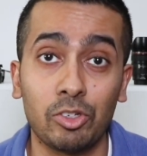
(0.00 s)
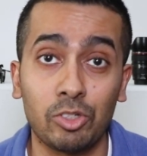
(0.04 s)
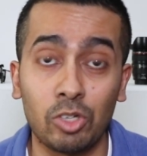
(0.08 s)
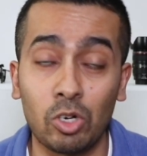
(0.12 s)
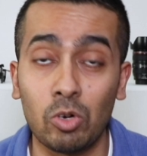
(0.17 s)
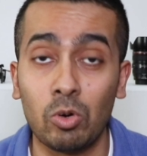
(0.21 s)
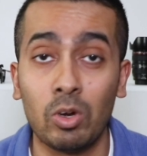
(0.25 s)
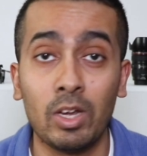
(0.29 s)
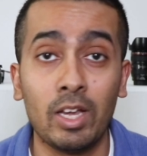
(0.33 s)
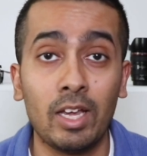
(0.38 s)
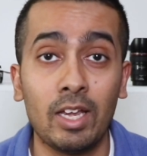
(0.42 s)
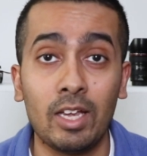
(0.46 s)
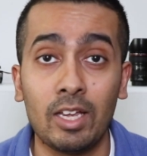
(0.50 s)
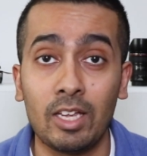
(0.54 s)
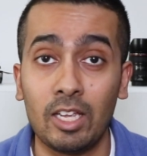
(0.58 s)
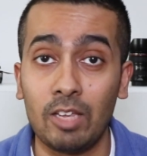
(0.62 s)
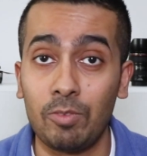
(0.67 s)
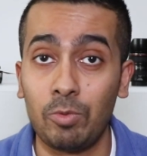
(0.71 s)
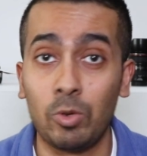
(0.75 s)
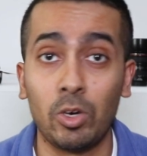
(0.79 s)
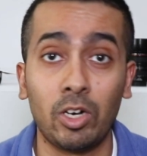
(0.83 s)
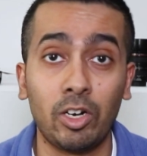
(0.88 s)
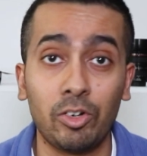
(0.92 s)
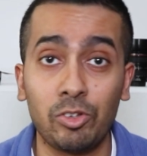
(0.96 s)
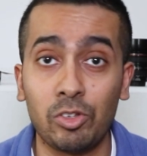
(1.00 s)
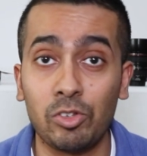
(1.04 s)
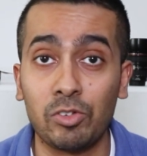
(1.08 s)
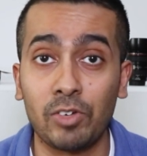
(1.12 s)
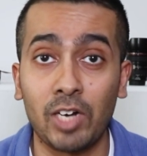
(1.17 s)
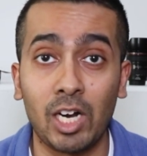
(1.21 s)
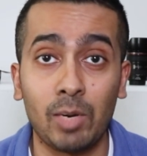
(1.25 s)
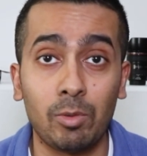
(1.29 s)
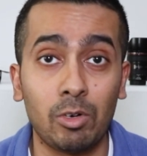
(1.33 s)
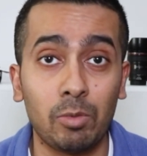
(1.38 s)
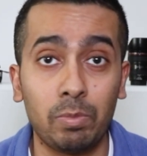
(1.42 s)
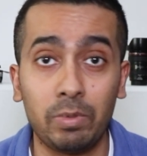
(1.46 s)
So if you are a
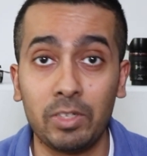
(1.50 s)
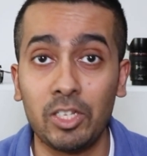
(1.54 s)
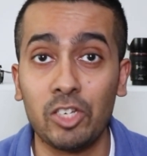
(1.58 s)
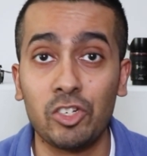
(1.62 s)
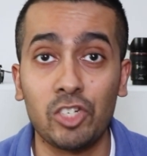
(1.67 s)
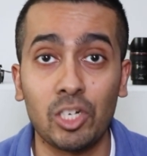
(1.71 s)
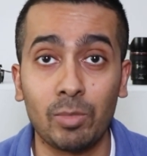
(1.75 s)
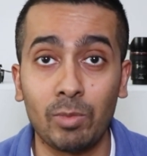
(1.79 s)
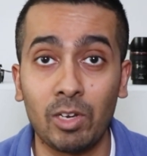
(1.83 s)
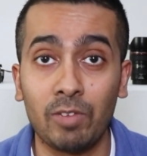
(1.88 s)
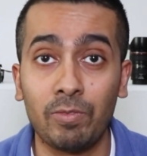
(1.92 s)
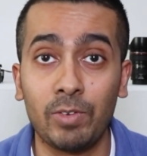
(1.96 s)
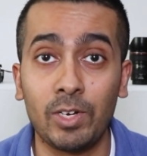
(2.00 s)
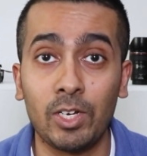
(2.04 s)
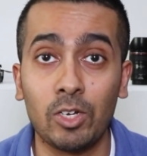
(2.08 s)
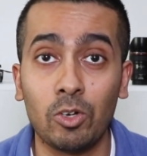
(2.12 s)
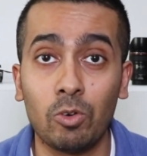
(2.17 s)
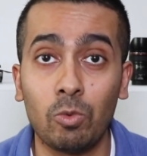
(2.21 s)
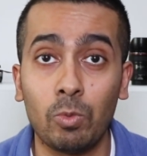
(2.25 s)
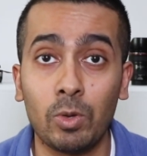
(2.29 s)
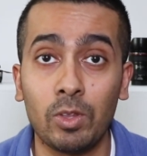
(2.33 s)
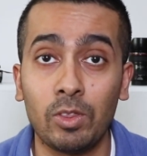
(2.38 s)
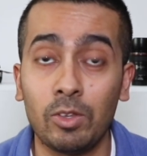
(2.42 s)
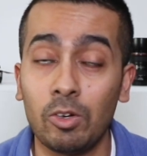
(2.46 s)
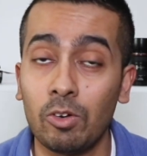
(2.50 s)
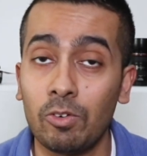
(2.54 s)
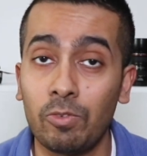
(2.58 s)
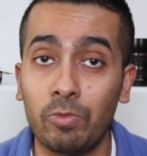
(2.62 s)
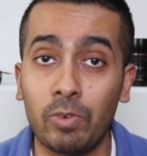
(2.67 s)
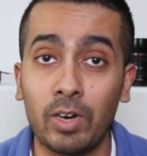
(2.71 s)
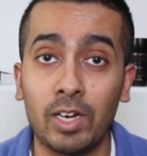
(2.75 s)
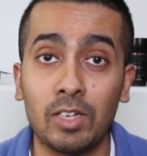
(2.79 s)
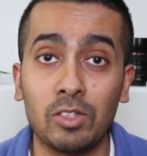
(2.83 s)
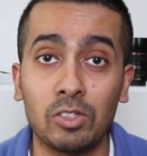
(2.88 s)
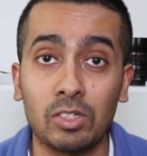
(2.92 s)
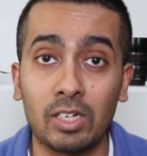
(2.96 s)
subscriber, please share my video with your
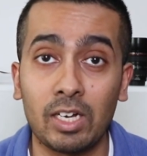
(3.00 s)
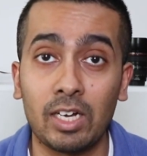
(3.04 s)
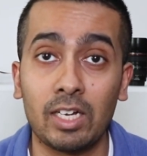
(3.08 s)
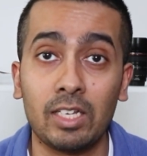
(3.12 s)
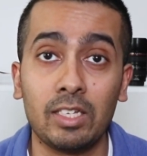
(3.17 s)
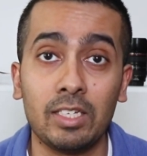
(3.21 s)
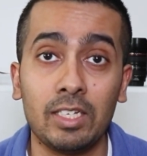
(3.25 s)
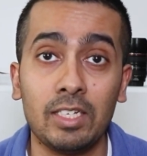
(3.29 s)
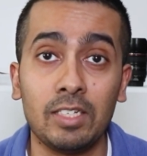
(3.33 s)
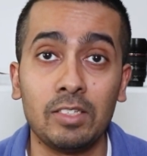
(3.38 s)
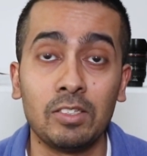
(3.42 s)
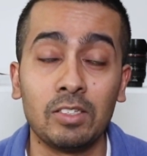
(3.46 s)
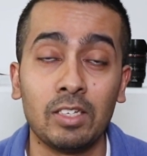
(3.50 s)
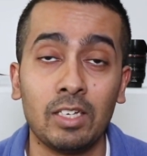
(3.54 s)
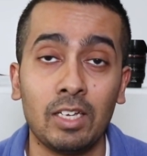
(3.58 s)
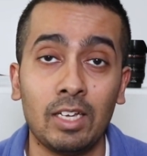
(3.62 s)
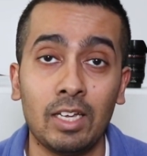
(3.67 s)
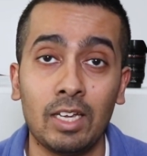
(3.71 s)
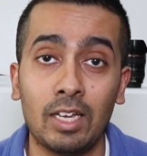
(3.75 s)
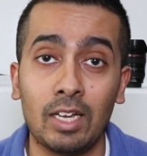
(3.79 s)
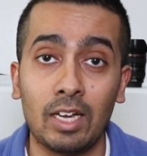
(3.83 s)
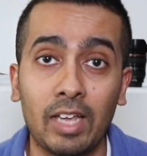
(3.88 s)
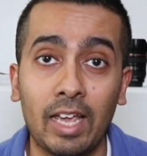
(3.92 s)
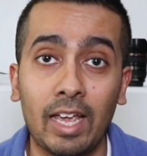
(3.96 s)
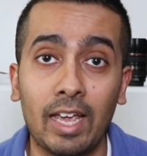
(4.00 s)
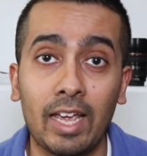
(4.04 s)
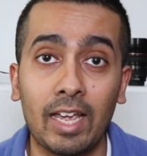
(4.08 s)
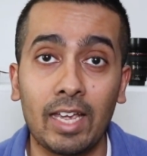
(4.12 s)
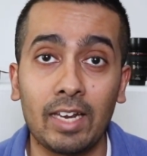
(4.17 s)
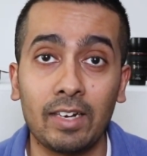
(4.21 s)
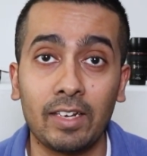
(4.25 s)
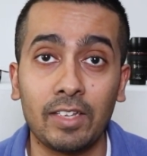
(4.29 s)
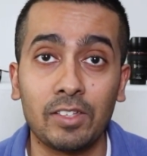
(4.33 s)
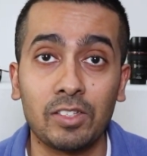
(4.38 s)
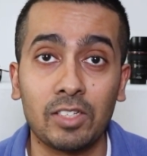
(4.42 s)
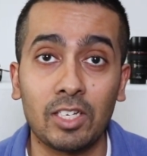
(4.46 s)
friends, colleagues,
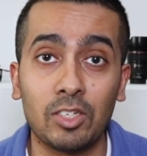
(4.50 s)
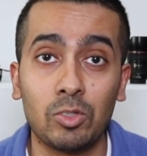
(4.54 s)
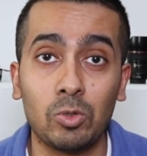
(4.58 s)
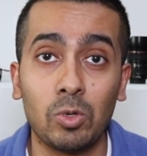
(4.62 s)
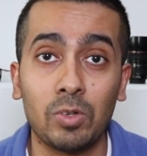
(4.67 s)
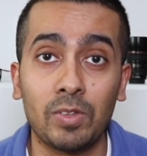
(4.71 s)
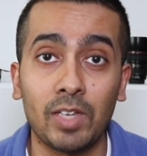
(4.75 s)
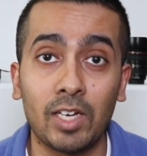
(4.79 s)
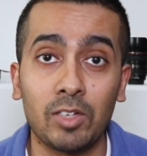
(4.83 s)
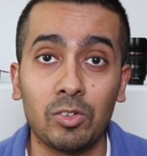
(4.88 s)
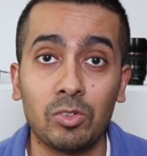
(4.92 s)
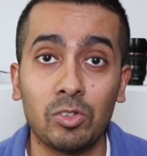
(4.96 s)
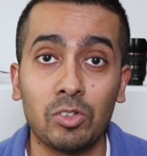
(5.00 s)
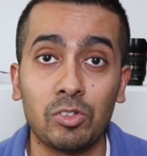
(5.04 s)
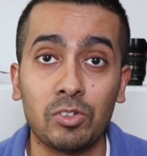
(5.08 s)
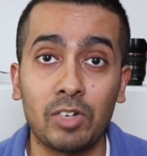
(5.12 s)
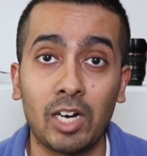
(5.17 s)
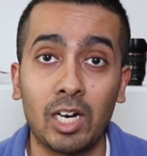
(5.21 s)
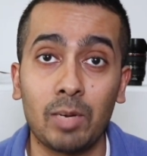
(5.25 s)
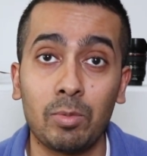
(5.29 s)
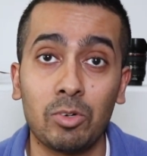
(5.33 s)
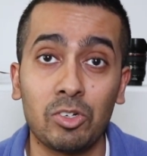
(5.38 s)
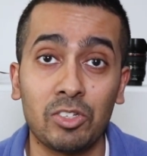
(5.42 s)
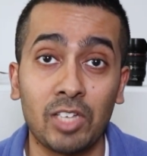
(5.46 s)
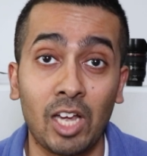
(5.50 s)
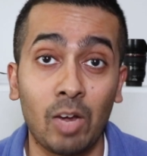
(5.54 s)
and let's get to a thousand subscribers.